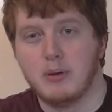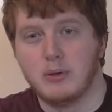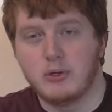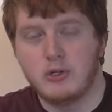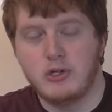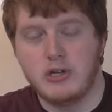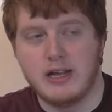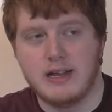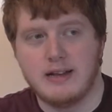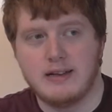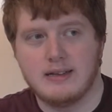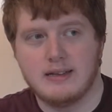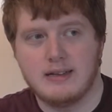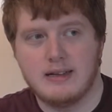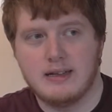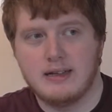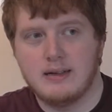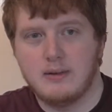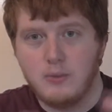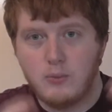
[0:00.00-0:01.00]
bullshit.
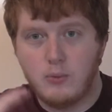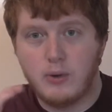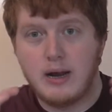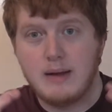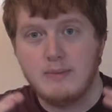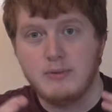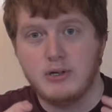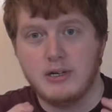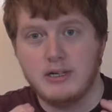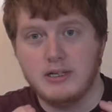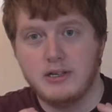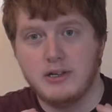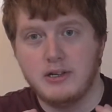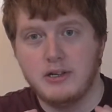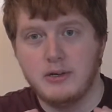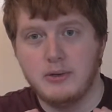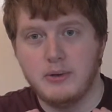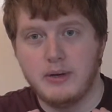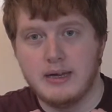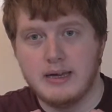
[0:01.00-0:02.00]
What I'm trying to
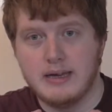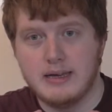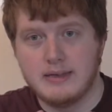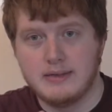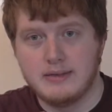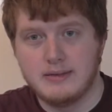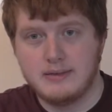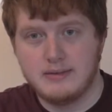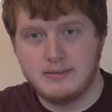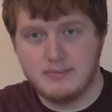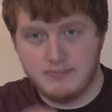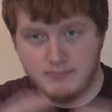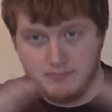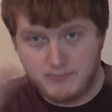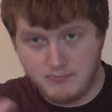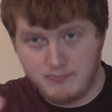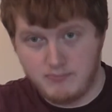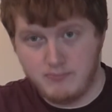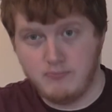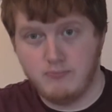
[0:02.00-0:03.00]
do is
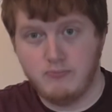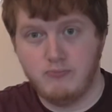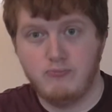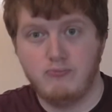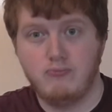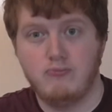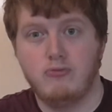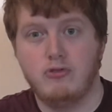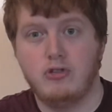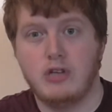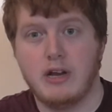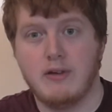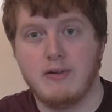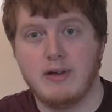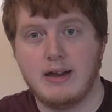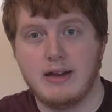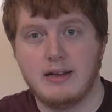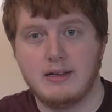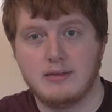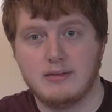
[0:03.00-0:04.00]

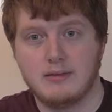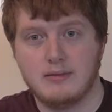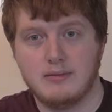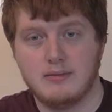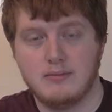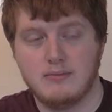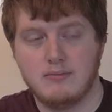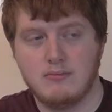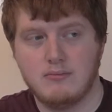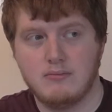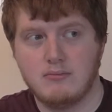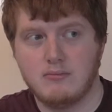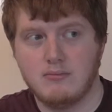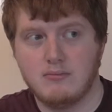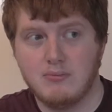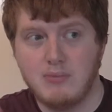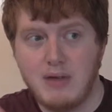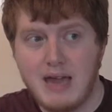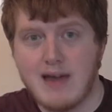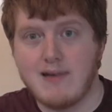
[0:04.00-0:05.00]
generate
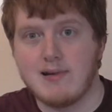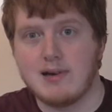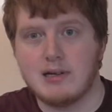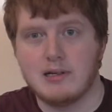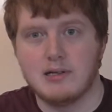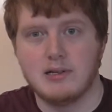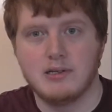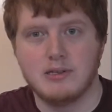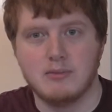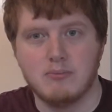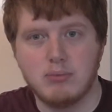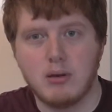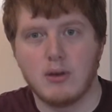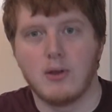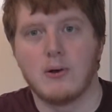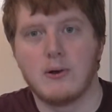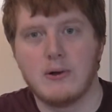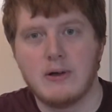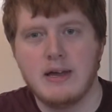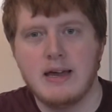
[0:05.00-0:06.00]
characters and
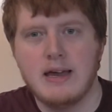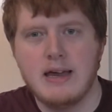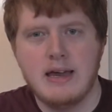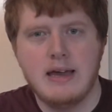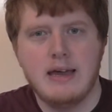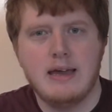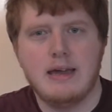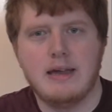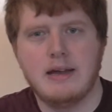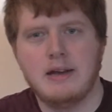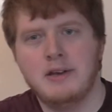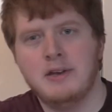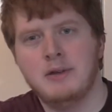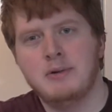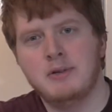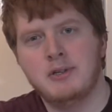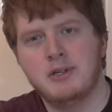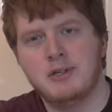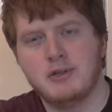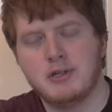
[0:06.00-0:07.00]
plot in a new
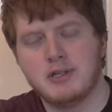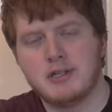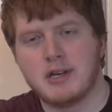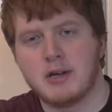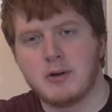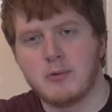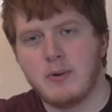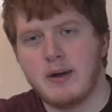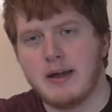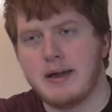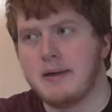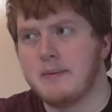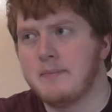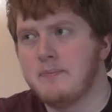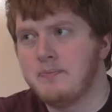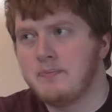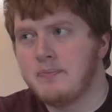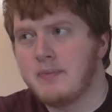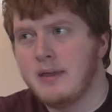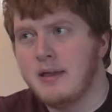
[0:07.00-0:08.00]
and interesting way.
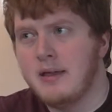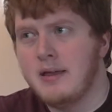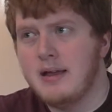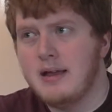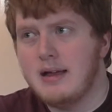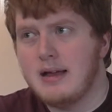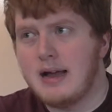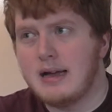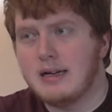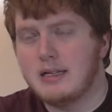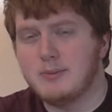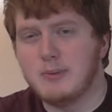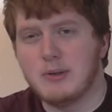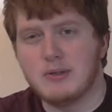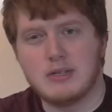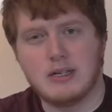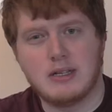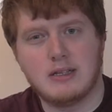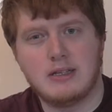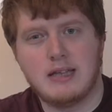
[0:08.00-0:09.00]
And I
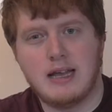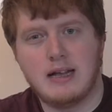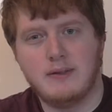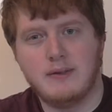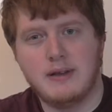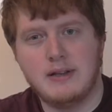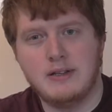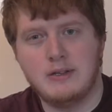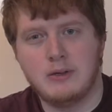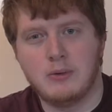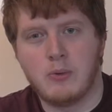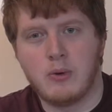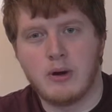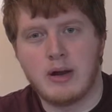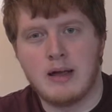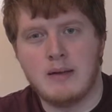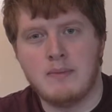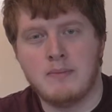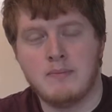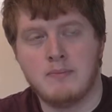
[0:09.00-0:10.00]
suppose I'll delve into
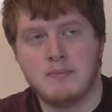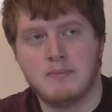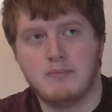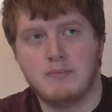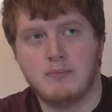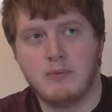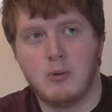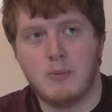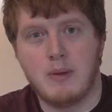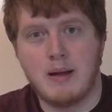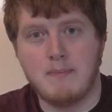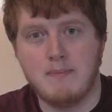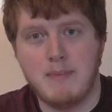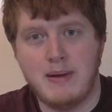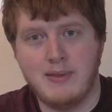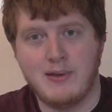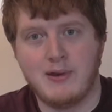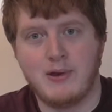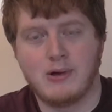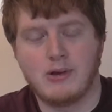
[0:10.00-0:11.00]
what my
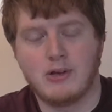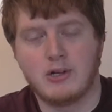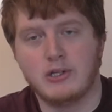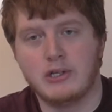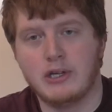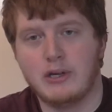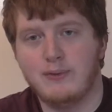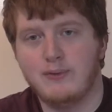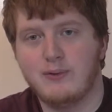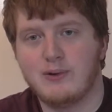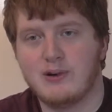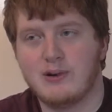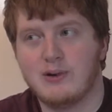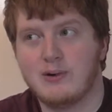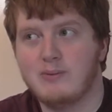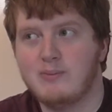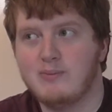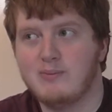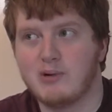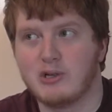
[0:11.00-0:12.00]
methodology
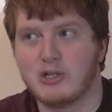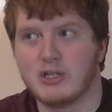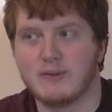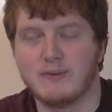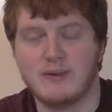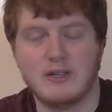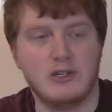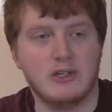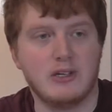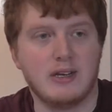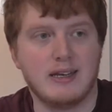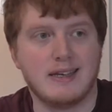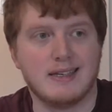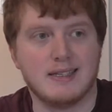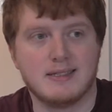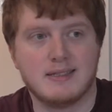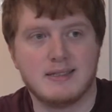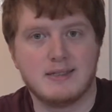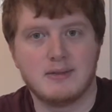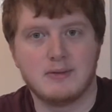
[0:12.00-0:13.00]
for Project Vigil
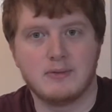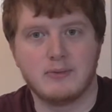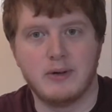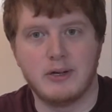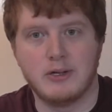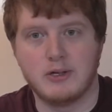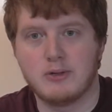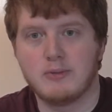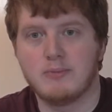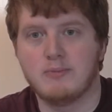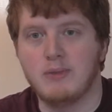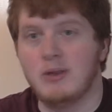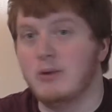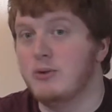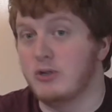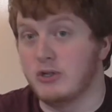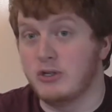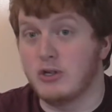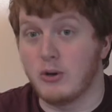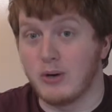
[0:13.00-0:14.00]
is, which you
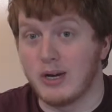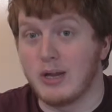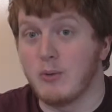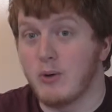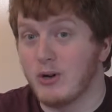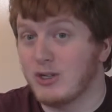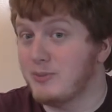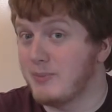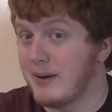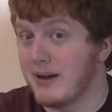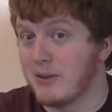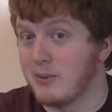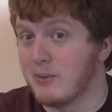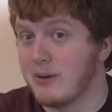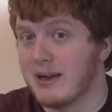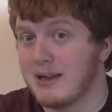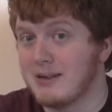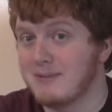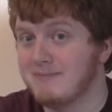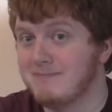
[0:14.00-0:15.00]
should totally watch, by the
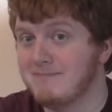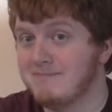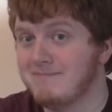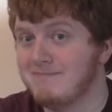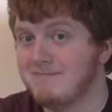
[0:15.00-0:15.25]
way.